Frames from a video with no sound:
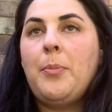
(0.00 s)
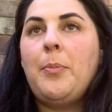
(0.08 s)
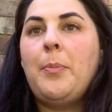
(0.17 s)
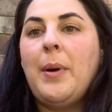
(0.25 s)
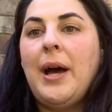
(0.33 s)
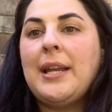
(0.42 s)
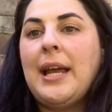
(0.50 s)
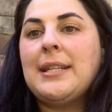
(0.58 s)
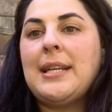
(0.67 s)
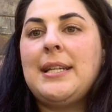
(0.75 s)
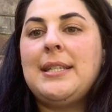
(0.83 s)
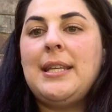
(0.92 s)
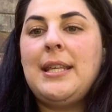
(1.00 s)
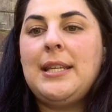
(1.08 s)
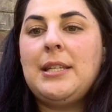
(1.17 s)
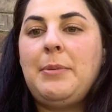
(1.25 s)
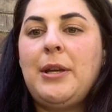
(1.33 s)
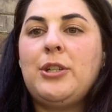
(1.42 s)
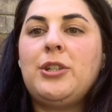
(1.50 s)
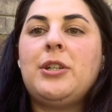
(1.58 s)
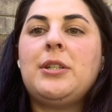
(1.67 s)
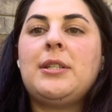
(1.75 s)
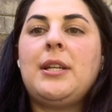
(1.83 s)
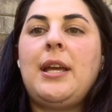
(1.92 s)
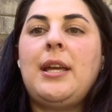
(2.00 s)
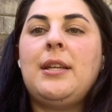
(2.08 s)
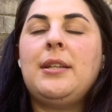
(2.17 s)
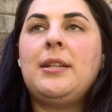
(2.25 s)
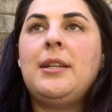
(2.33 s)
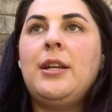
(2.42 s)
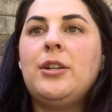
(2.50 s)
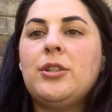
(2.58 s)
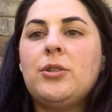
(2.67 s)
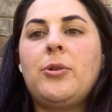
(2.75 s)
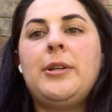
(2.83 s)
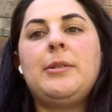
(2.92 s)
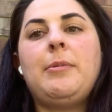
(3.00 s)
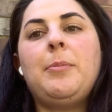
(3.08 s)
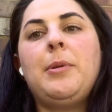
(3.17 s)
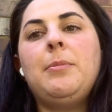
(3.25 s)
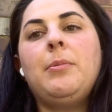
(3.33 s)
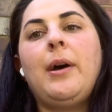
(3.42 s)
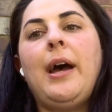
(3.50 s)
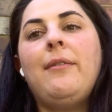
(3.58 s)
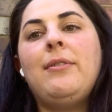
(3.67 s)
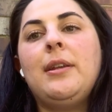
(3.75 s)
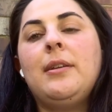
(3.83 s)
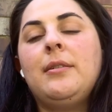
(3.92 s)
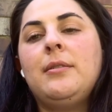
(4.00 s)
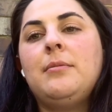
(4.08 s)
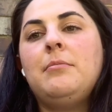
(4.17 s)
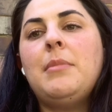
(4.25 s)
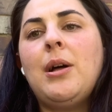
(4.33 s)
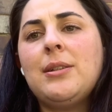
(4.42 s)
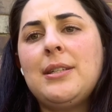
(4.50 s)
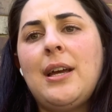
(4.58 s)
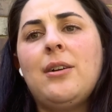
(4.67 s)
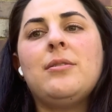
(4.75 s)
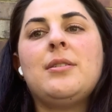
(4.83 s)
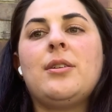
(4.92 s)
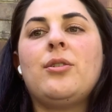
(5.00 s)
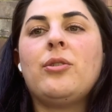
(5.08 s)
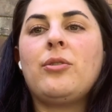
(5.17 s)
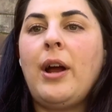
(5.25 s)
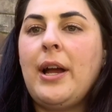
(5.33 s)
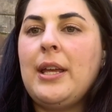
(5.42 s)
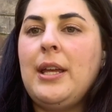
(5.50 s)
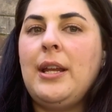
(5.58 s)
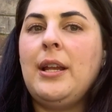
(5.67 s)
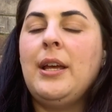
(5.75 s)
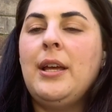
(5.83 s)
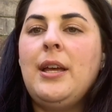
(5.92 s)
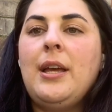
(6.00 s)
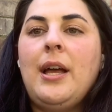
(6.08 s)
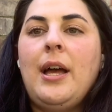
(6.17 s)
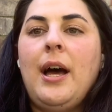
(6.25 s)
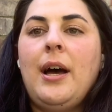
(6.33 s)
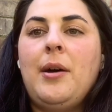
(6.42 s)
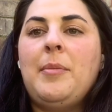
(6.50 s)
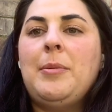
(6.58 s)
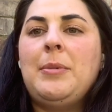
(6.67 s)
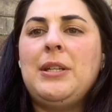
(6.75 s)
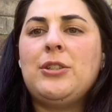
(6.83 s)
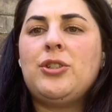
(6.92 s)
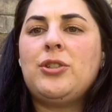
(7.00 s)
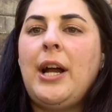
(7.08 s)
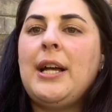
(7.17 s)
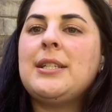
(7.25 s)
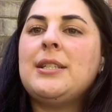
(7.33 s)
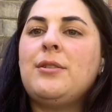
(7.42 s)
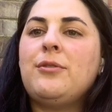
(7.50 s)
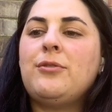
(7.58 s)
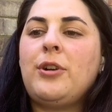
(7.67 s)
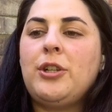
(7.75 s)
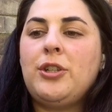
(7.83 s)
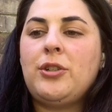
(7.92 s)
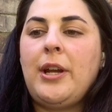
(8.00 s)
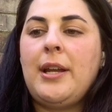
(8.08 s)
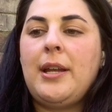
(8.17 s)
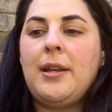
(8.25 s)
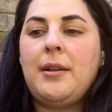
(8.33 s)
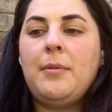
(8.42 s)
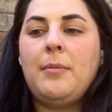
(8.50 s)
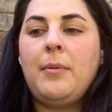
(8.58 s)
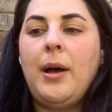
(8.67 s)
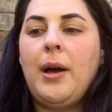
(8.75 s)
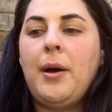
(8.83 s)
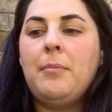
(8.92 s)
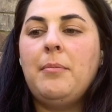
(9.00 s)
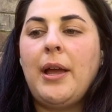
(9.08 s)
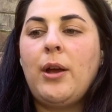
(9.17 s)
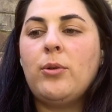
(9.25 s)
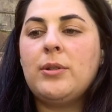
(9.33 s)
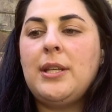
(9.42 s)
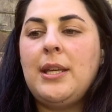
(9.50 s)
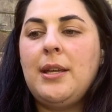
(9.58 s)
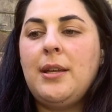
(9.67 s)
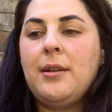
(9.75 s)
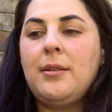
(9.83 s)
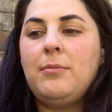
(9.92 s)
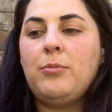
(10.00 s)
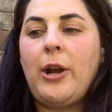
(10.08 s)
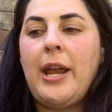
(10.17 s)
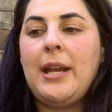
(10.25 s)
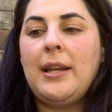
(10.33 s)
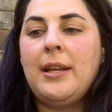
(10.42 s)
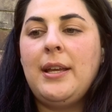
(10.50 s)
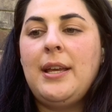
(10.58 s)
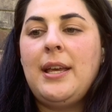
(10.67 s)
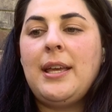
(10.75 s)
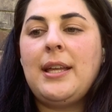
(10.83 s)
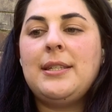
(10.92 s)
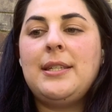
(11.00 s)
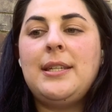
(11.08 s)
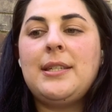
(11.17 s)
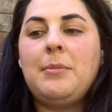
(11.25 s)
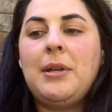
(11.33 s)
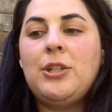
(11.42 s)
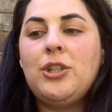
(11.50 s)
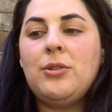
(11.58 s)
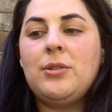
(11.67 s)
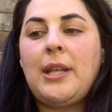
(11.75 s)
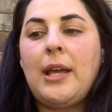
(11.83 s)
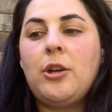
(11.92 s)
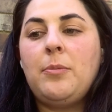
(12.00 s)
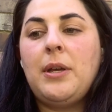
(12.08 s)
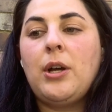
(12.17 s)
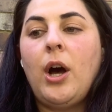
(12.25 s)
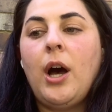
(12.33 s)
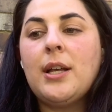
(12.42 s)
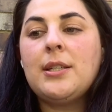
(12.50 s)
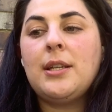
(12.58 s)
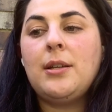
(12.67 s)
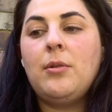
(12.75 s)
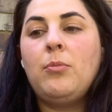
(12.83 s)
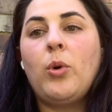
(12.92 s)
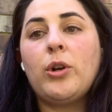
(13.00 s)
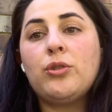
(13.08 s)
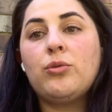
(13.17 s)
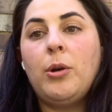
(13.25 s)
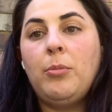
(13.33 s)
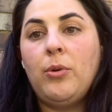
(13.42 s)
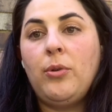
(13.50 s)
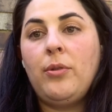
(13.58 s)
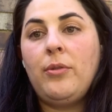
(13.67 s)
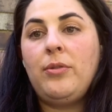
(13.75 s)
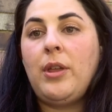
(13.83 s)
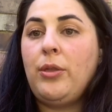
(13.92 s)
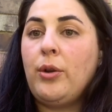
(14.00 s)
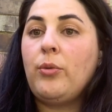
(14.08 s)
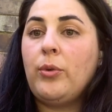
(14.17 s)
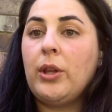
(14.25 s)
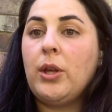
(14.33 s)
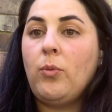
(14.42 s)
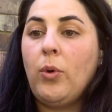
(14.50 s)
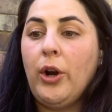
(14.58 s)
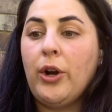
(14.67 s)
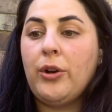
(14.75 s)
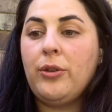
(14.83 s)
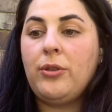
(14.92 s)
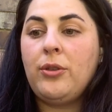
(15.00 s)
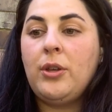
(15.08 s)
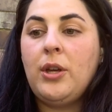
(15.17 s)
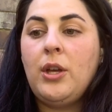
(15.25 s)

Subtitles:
But as I see these pictures and I hear stories about people having meltdowns and crying and being stressed and frustrated, my OT brain can see some issues that could be causing more trouble than they're really worth.